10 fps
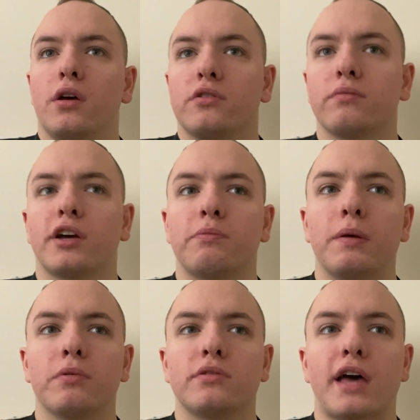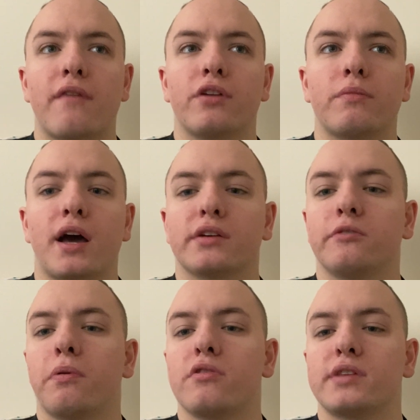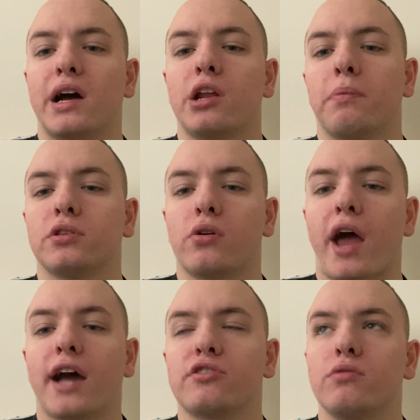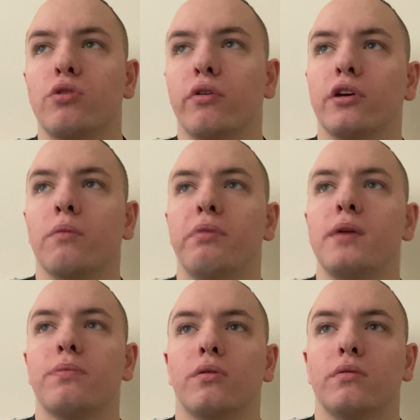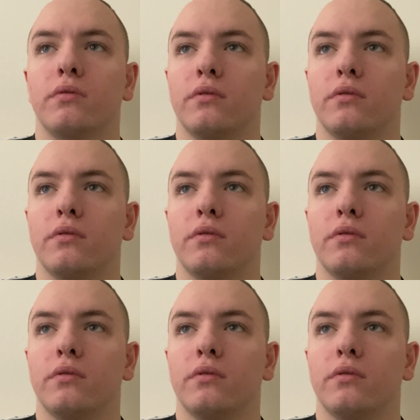Sometimes people just have an obnoxious personality, but they're actually really good people.